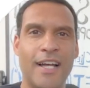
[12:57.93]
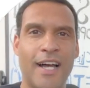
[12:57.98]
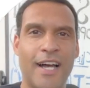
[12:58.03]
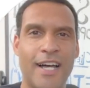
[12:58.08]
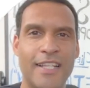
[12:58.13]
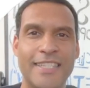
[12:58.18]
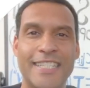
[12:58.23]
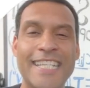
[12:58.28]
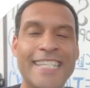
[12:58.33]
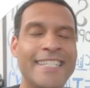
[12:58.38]

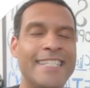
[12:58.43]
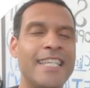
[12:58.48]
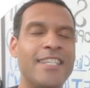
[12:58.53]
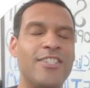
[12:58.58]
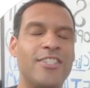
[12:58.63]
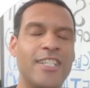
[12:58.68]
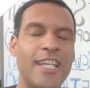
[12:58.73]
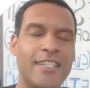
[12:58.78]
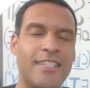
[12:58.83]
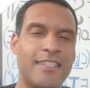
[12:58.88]
This is
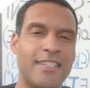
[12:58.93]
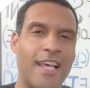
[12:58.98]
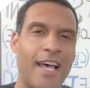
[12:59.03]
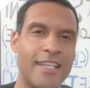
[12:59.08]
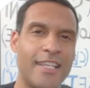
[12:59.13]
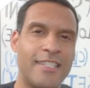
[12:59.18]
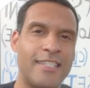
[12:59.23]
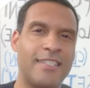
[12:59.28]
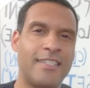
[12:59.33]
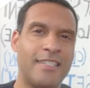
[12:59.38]
just a
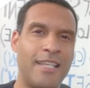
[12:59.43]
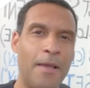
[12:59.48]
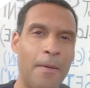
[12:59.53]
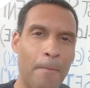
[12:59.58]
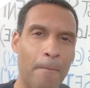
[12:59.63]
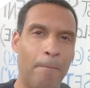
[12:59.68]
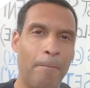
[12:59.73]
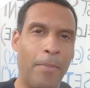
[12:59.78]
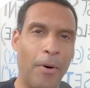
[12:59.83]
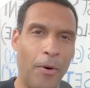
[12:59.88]

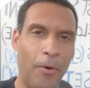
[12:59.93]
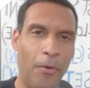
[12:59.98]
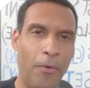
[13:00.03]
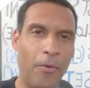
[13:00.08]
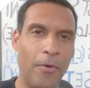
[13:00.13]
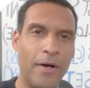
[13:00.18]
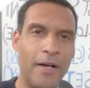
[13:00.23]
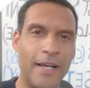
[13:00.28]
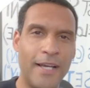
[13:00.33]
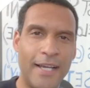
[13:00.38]
simple
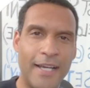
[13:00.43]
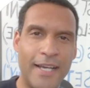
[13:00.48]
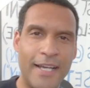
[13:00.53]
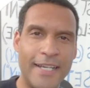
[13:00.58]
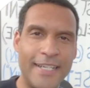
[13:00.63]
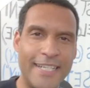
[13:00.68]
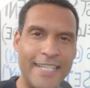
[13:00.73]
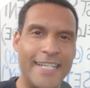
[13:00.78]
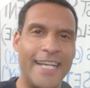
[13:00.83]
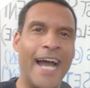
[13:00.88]

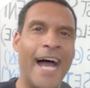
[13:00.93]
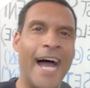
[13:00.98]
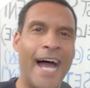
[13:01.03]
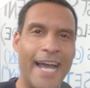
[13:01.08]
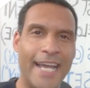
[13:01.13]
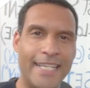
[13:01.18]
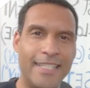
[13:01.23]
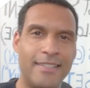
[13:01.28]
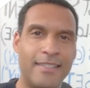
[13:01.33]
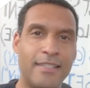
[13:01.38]

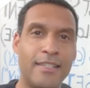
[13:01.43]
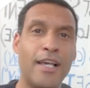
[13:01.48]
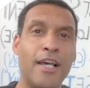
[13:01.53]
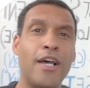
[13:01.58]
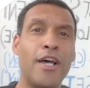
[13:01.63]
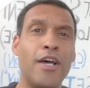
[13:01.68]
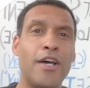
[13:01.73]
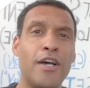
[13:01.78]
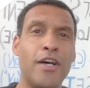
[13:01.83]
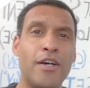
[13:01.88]
guide
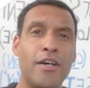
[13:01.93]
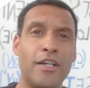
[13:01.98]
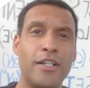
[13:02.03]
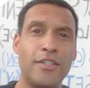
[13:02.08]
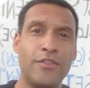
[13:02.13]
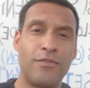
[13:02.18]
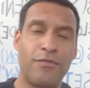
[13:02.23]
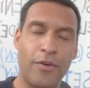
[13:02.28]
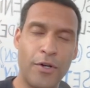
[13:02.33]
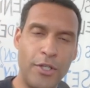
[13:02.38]

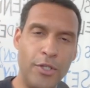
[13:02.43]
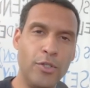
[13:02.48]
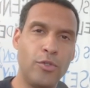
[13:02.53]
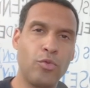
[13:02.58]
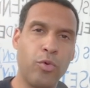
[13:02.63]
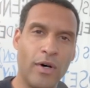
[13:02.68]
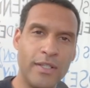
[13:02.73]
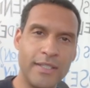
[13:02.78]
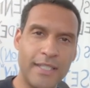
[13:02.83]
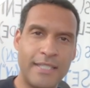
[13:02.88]
for you to
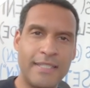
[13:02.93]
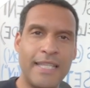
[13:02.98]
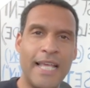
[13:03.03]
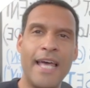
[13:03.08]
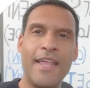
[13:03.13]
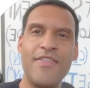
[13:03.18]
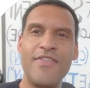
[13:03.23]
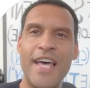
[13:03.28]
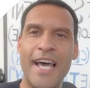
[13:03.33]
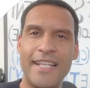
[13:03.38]

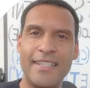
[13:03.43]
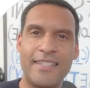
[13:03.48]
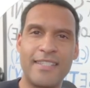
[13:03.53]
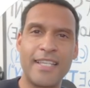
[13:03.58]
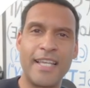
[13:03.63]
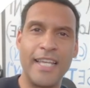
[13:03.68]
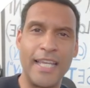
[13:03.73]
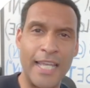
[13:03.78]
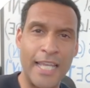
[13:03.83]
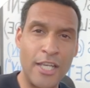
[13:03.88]
understand that
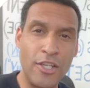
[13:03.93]
in